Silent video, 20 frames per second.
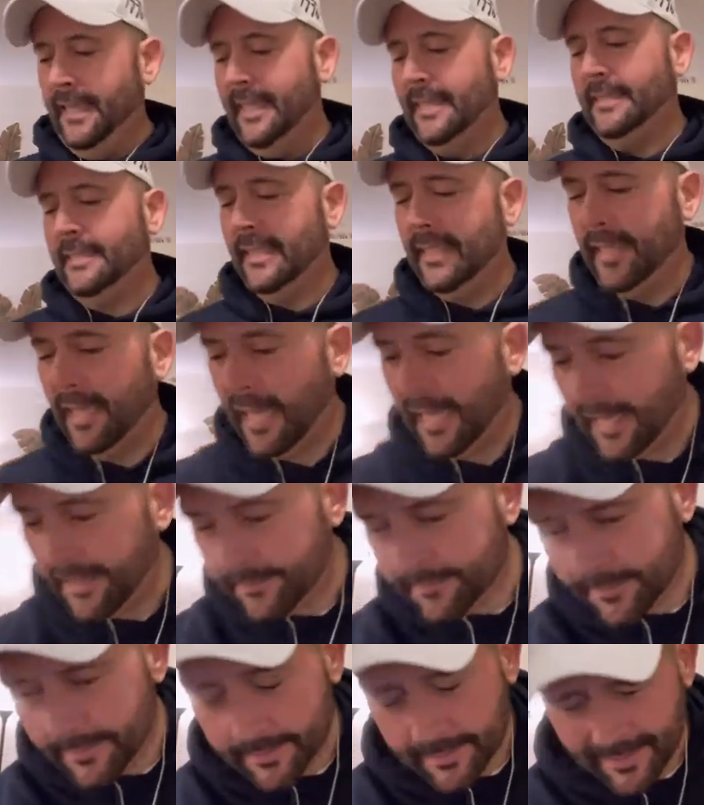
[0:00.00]
guess the
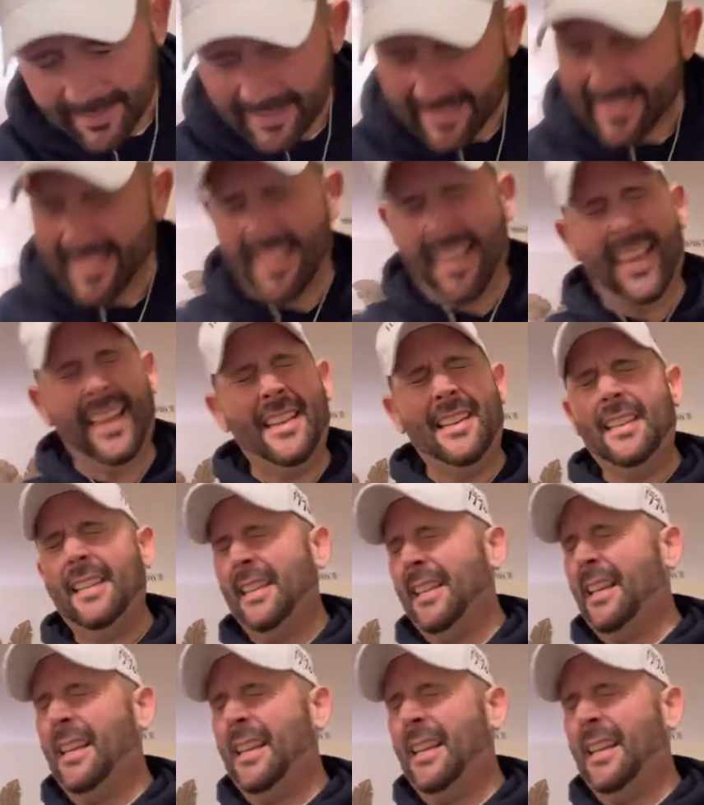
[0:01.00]
knives again.